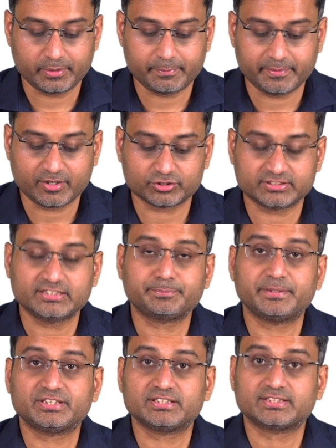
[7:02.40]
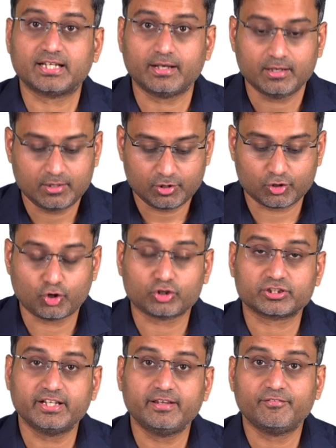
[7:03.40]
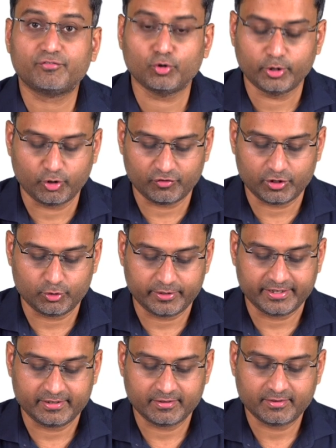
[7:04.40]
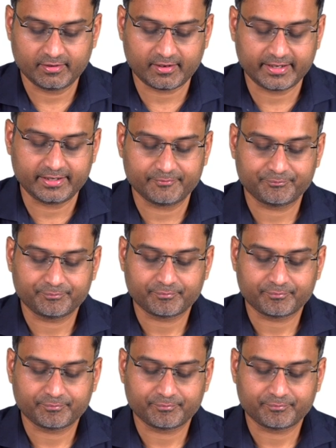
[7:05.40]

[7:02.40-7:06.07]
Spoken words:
be because these patients are grossly fluid overloaded, right?